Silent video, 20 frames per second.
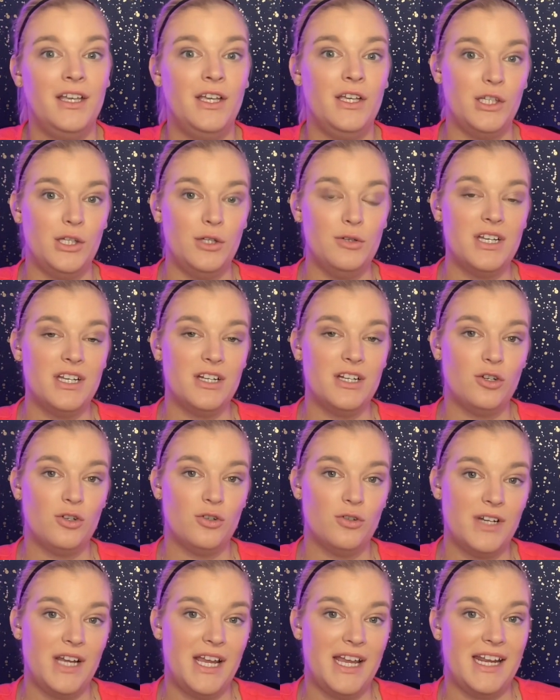You can
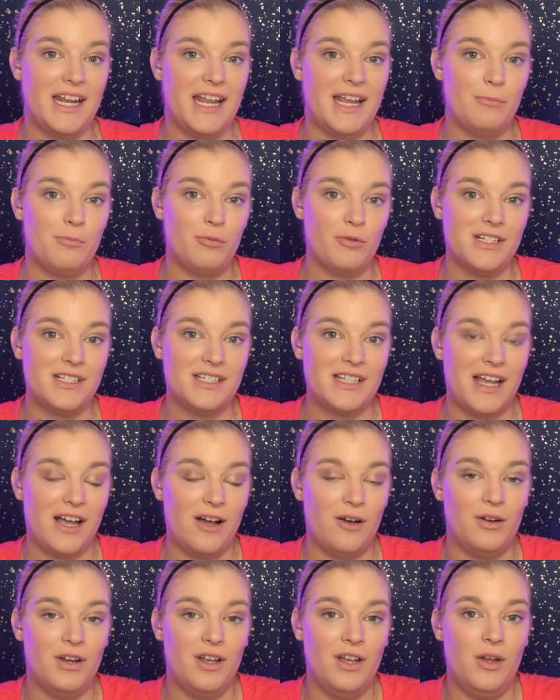create a
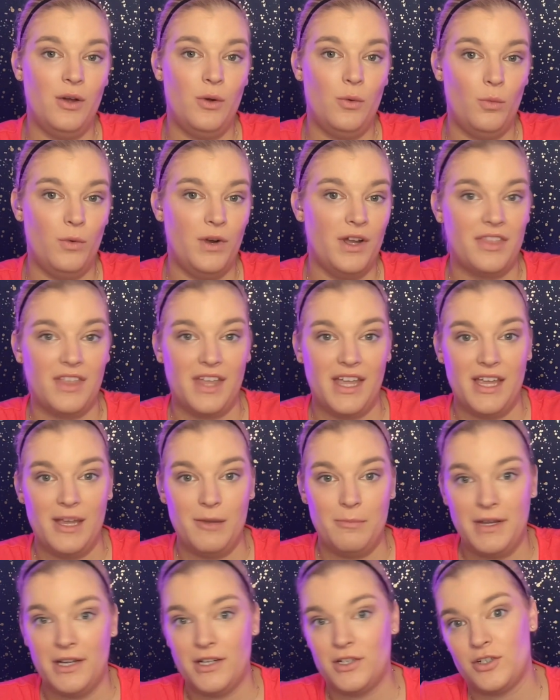printout with a
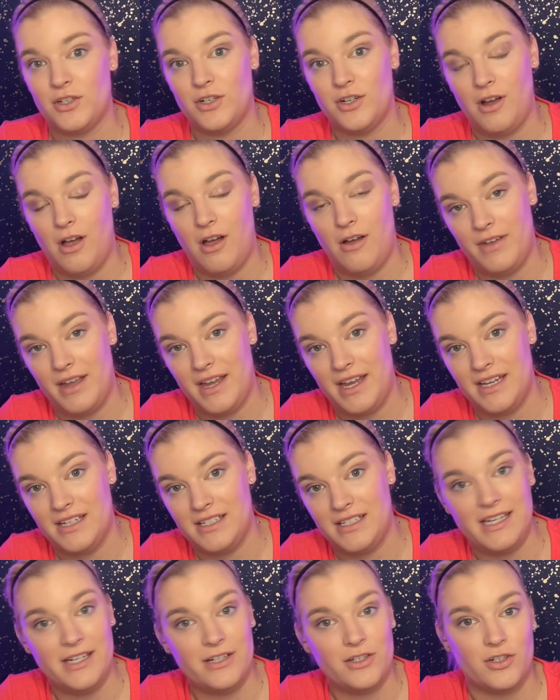picture of a
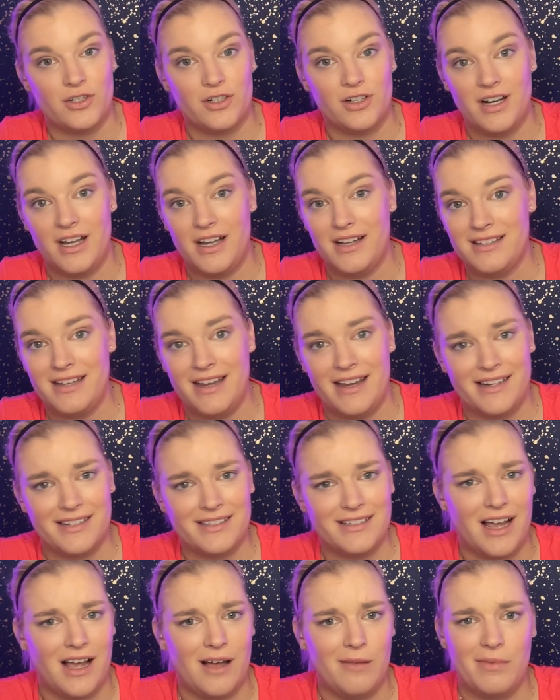t-shirt, a tank
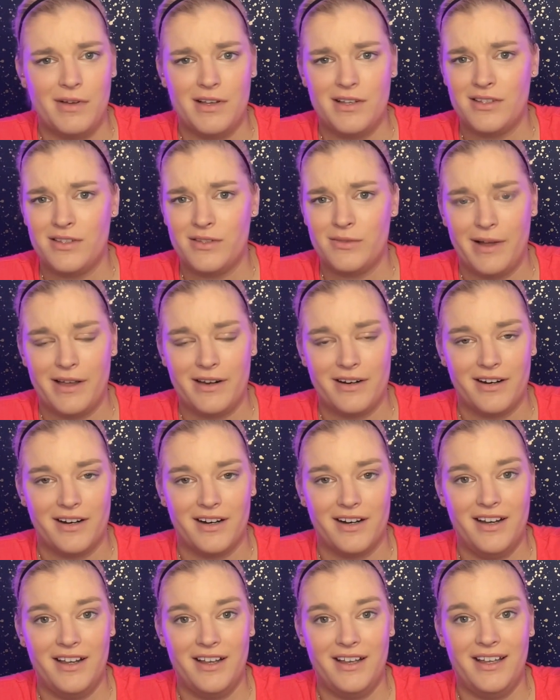top, a
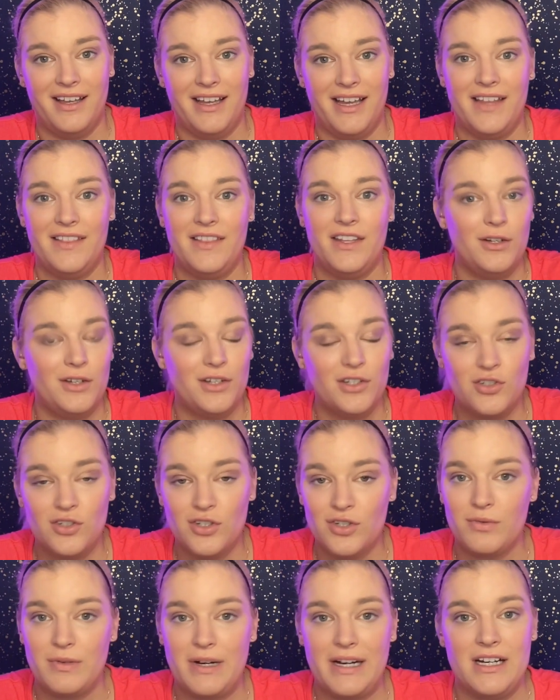sweater, and then you can
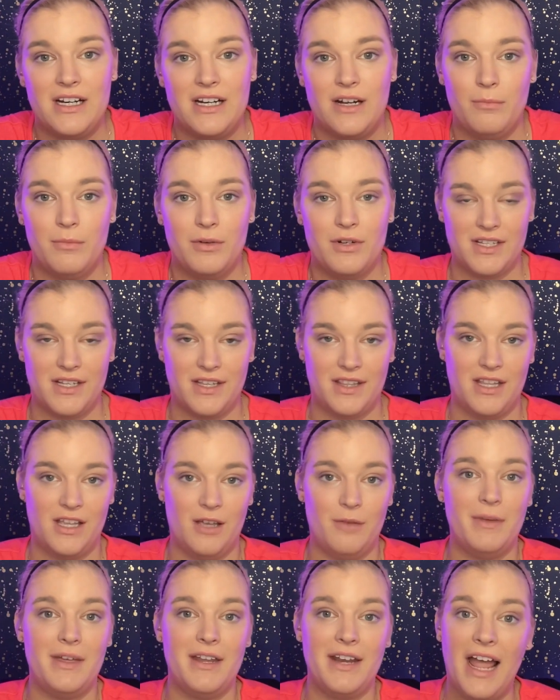just write numbers in
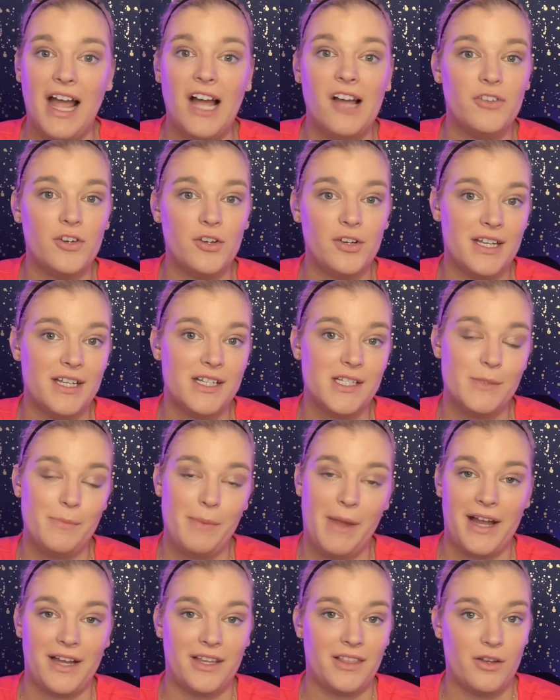them and have your kids
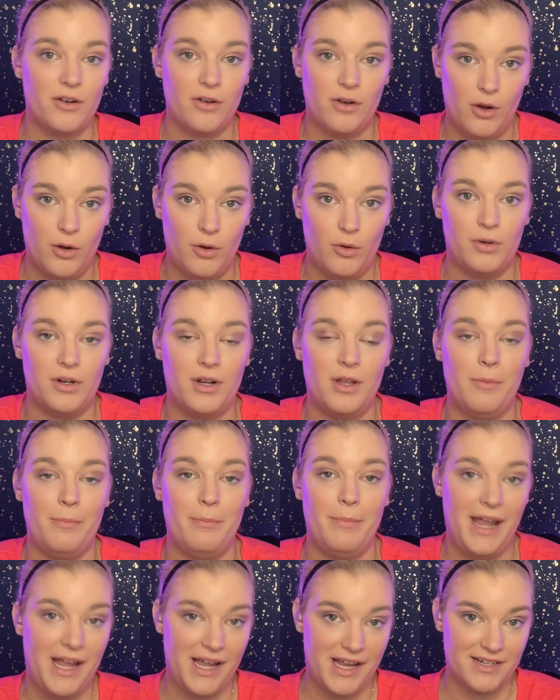pack their own
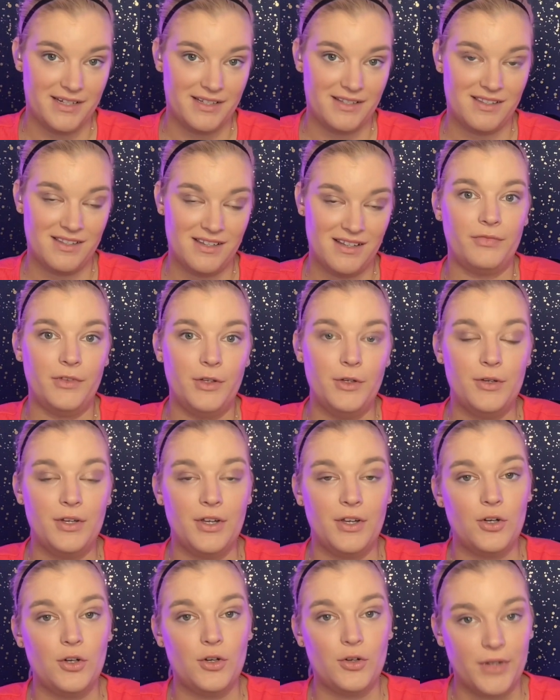bags. You
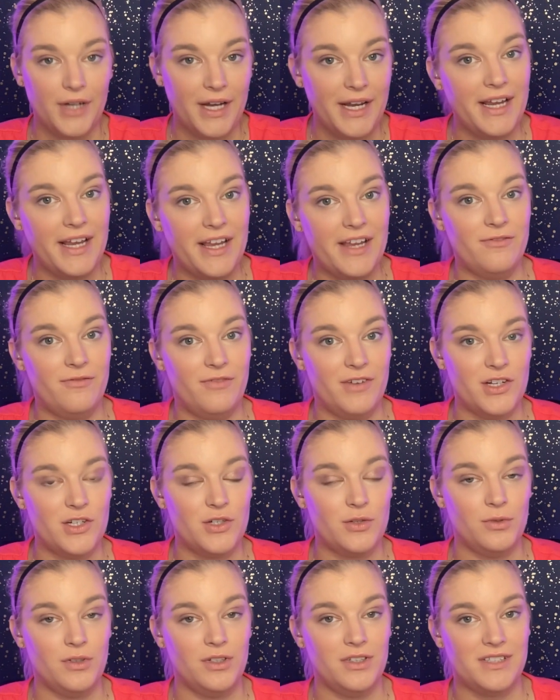can create a
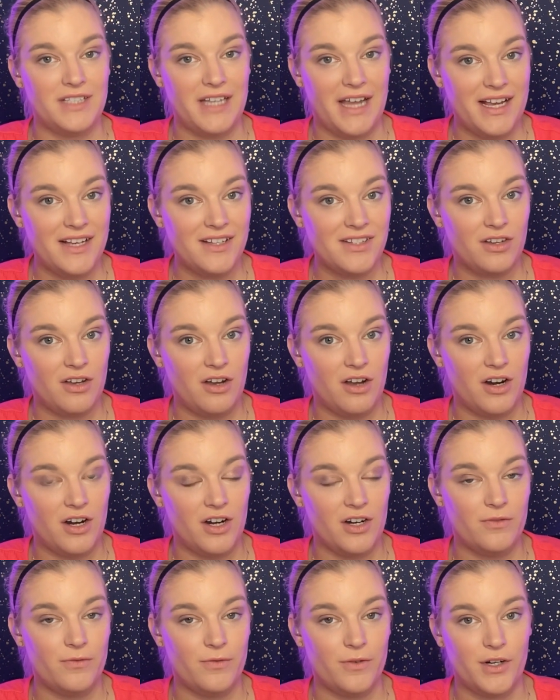visual task
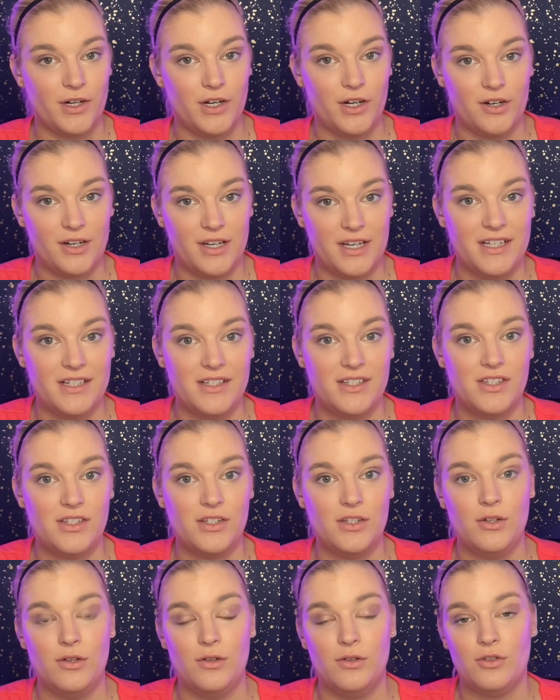card for your kids
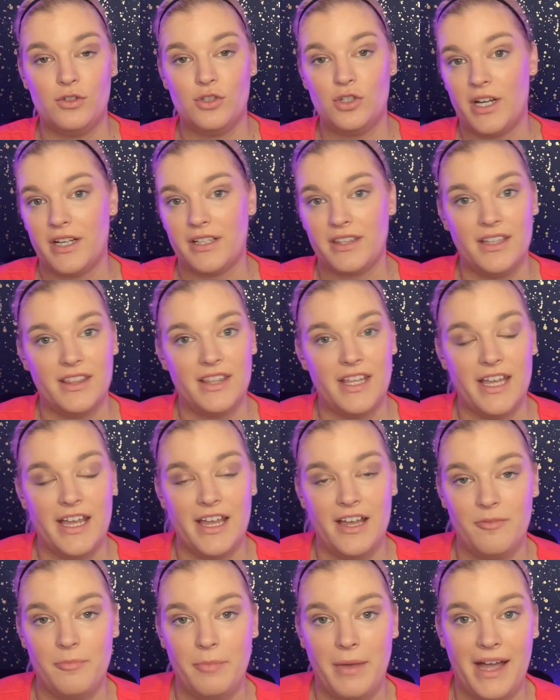to check that they
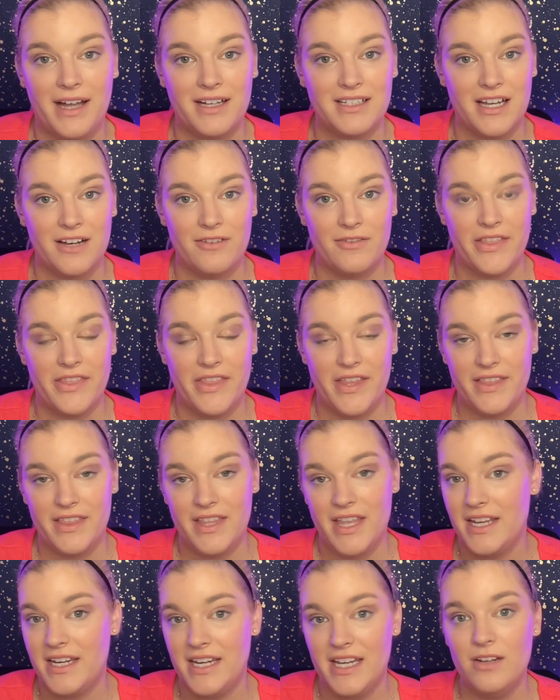have packed everything
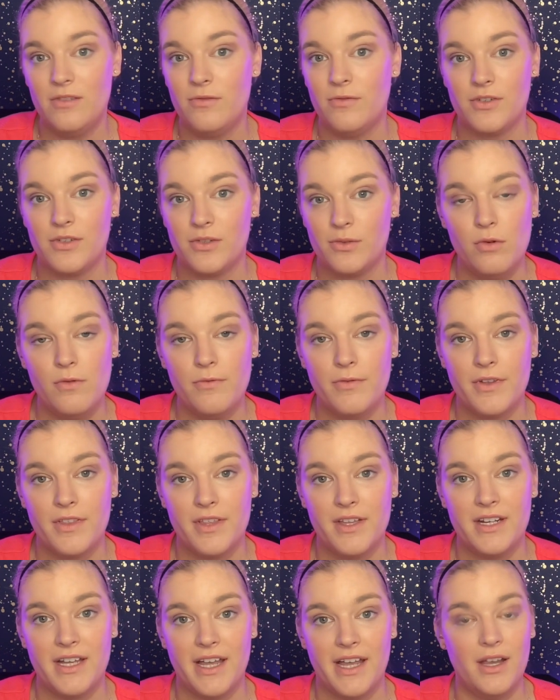they need for school for
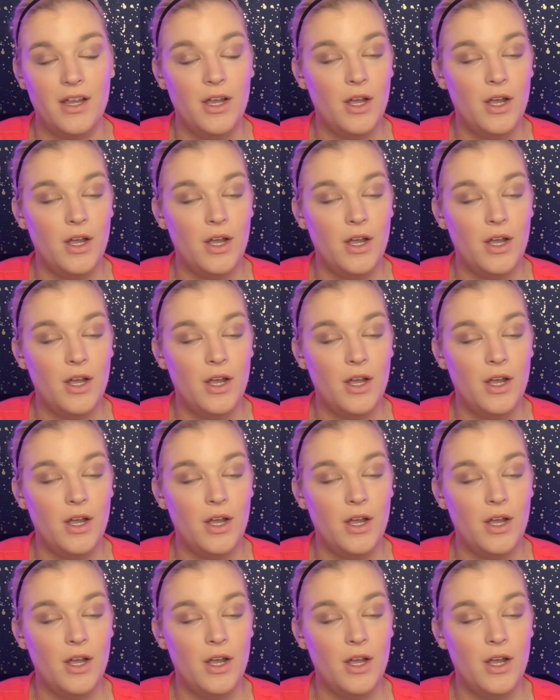the day,